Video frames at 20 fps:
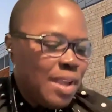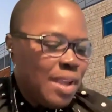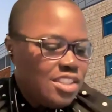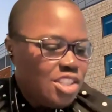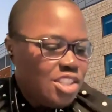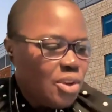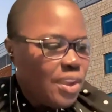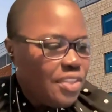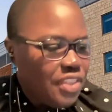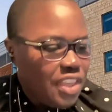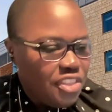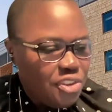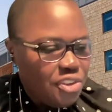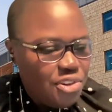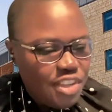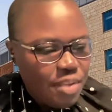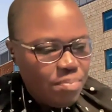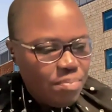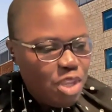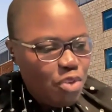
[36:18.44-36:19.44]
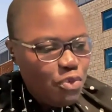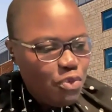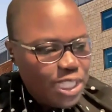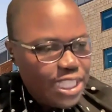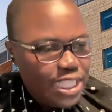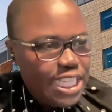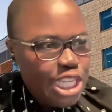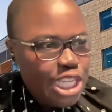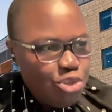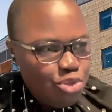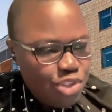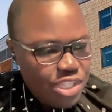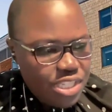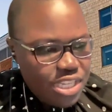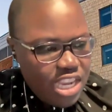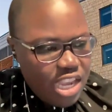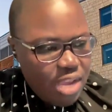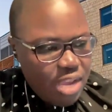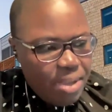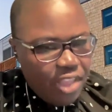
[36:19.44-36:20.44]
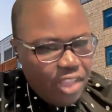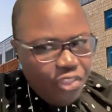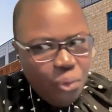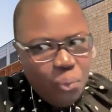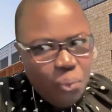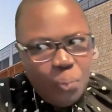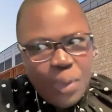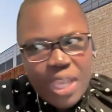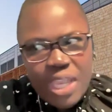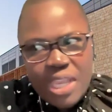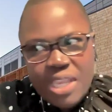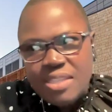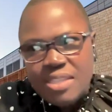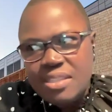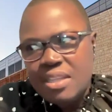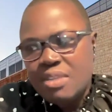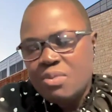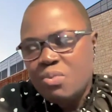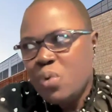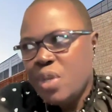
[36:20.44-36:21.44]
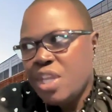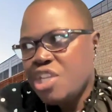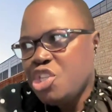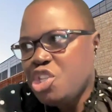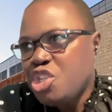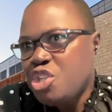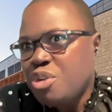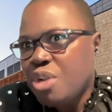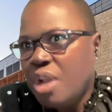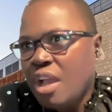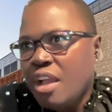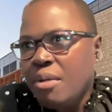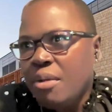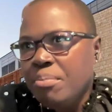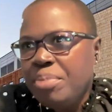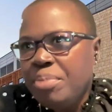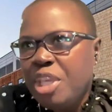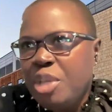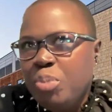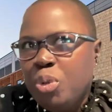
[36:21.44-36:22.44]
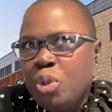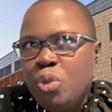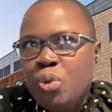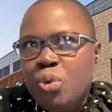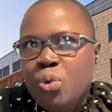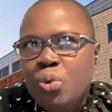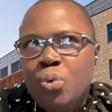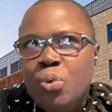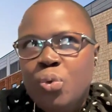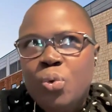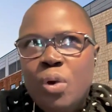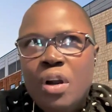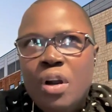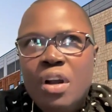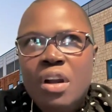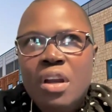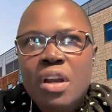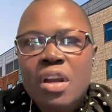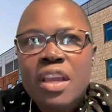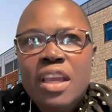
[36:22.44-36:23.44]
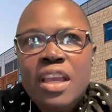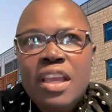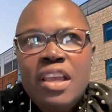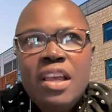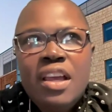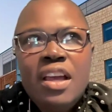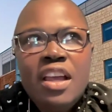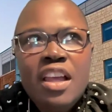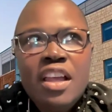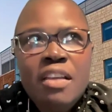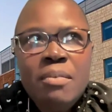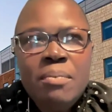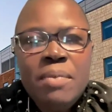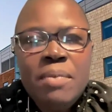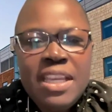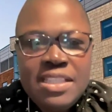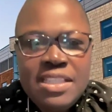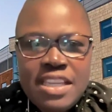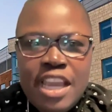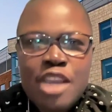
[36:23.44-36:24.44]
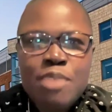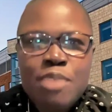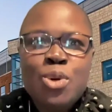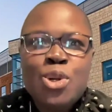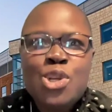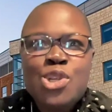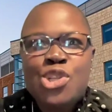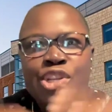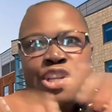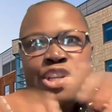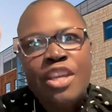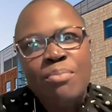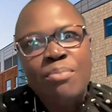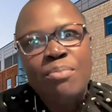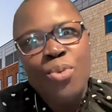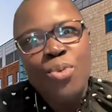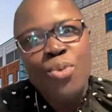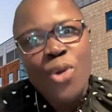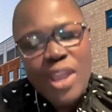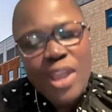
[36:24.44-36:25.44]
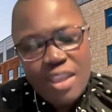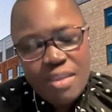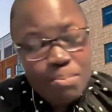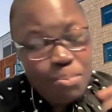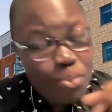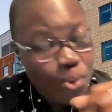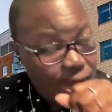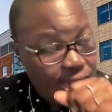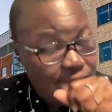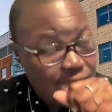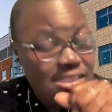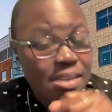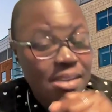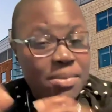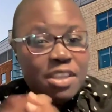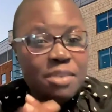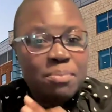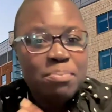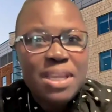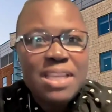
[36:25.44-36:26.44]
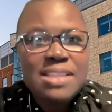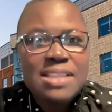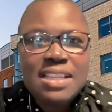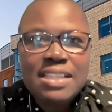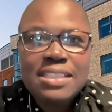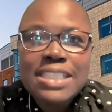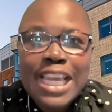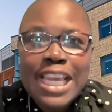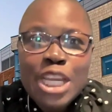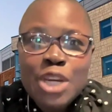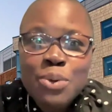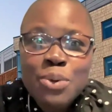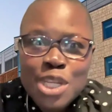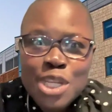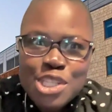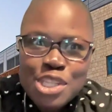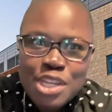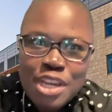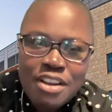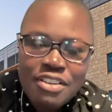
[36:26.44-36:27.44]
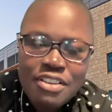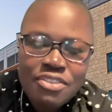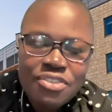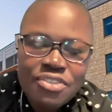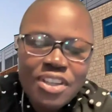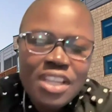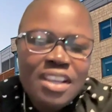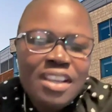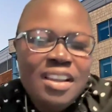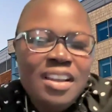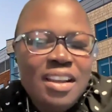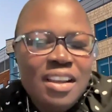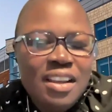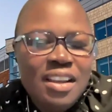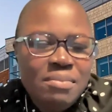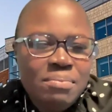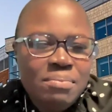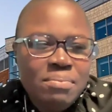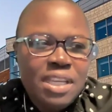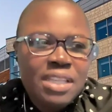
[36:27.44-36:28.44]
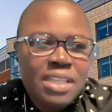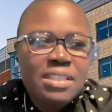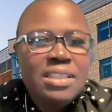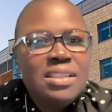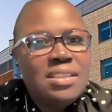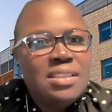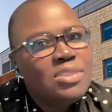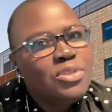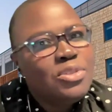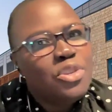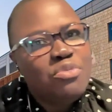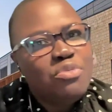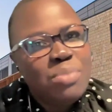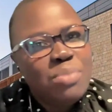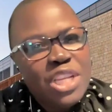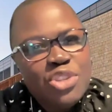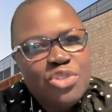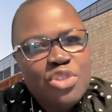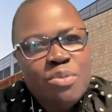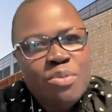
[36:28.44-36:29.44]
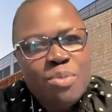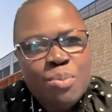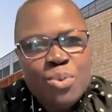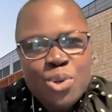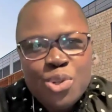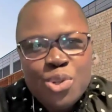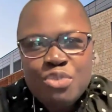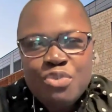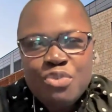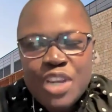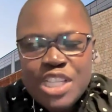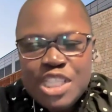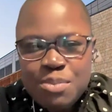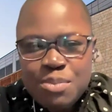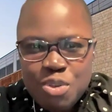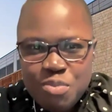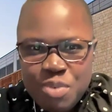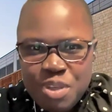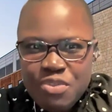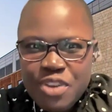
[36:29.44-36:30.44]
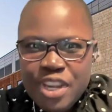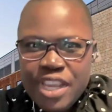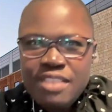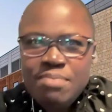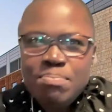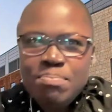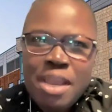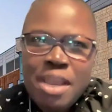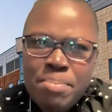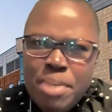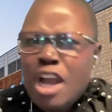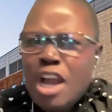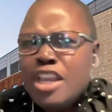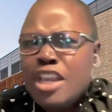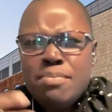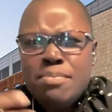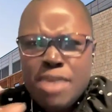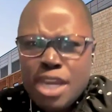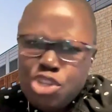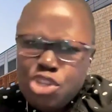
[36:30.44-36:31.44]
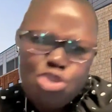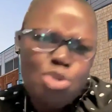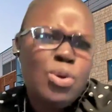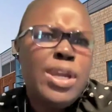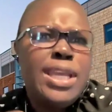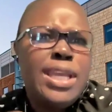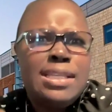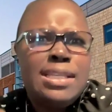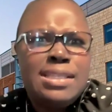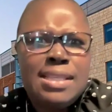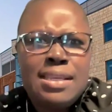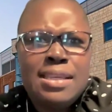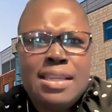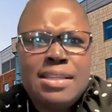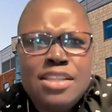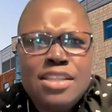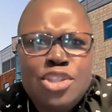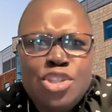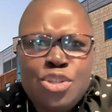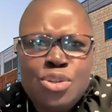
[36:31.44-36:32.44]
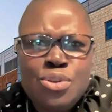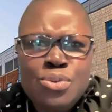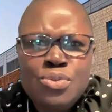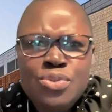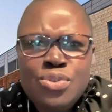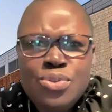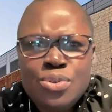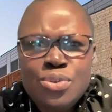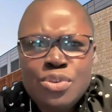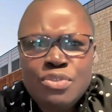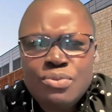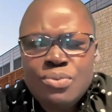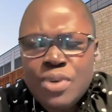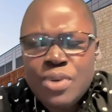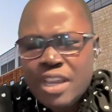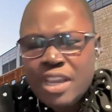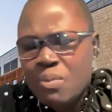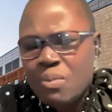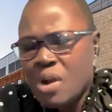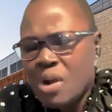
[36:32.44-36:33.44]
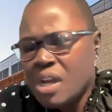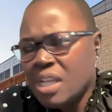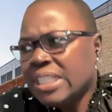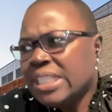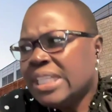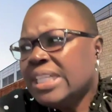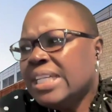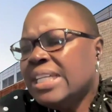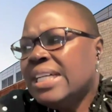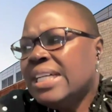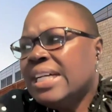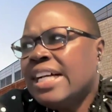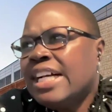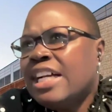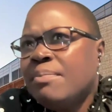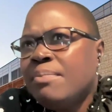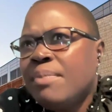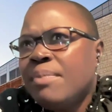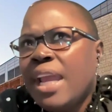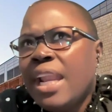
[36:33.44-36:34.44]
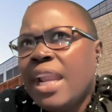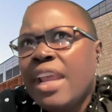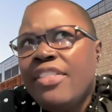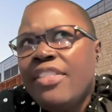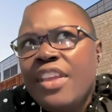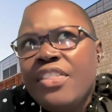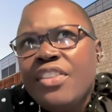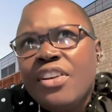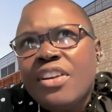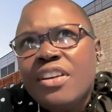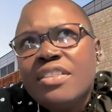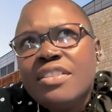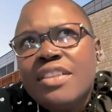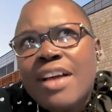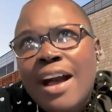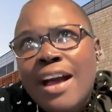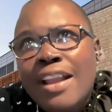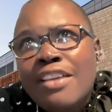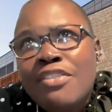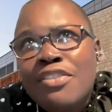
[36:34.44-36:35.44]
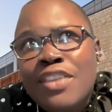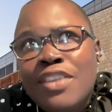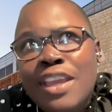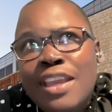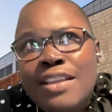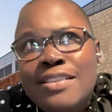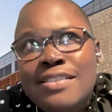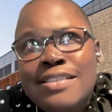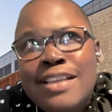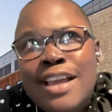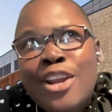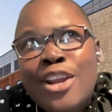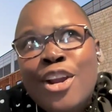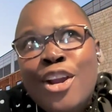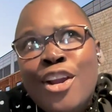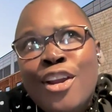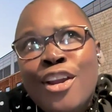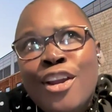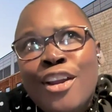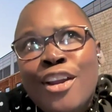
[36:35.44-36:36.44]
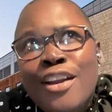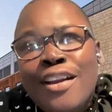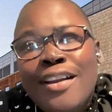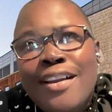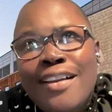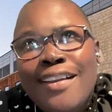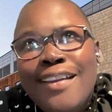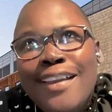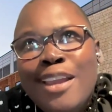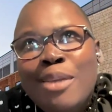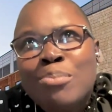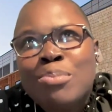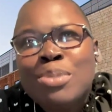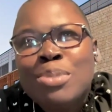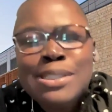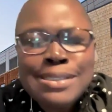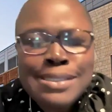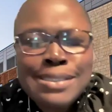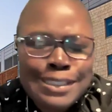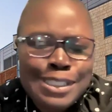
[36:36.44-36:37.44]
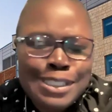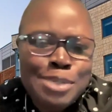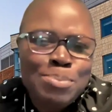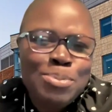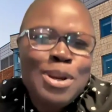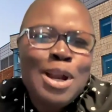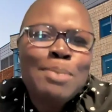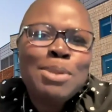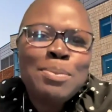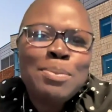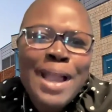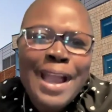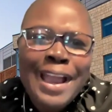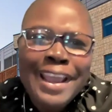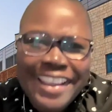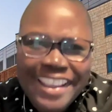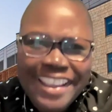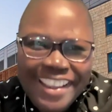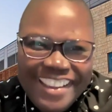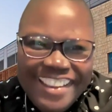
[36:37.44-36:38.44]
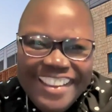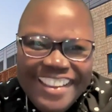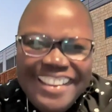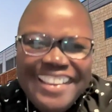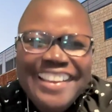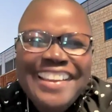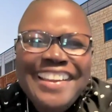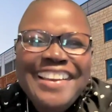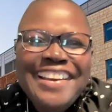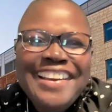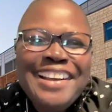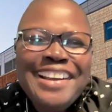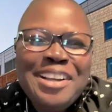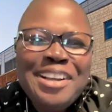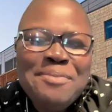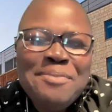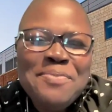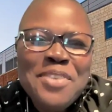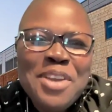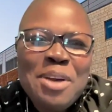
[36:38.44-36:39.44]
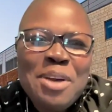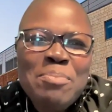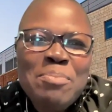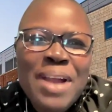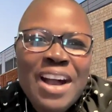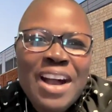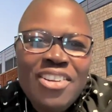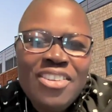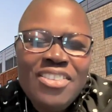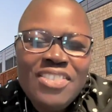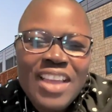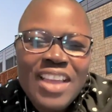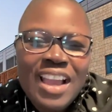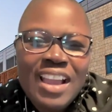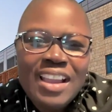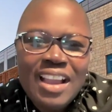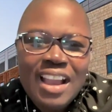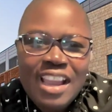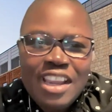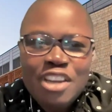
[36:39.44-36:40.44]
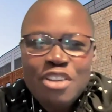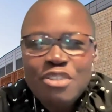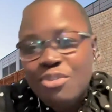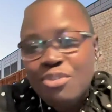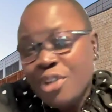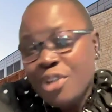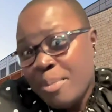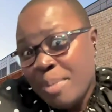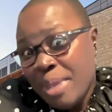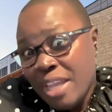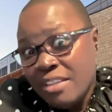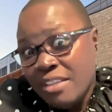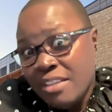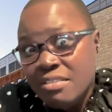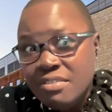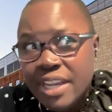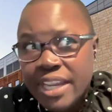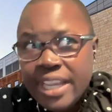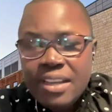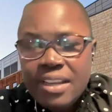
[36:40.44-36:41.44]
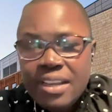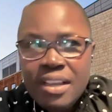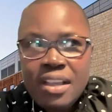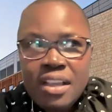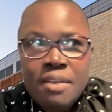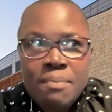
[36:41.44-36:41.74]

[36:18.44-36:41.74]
So I think there's something really interesting about the ways in which people who are anti-abortion embrace some of the basic language of at least the sort of mainstream abortion rights movement, right? My body, my choice, I get to do sort of what I want. And I think there are a lot of things that are implicitly problematic about that kind of framing, right?